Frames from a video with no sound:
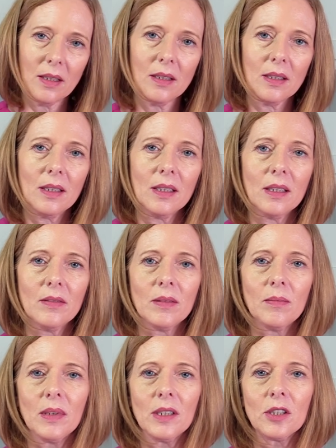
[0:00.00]
I think I
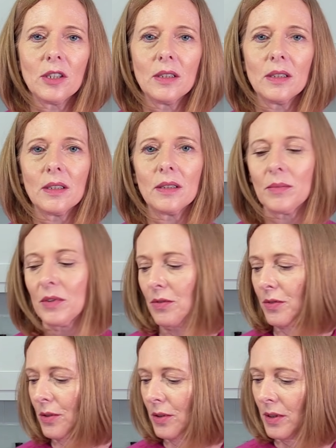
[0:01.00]
haven't mentioned it
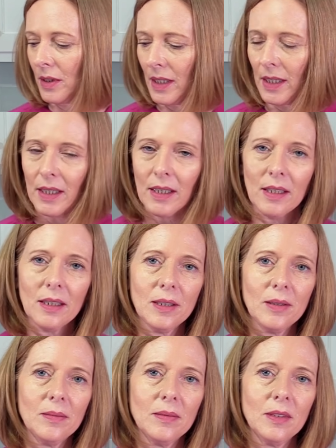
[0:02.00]
before.
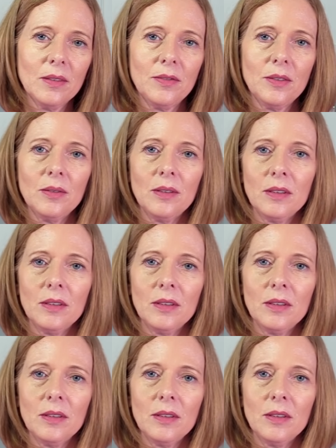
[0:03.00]
If you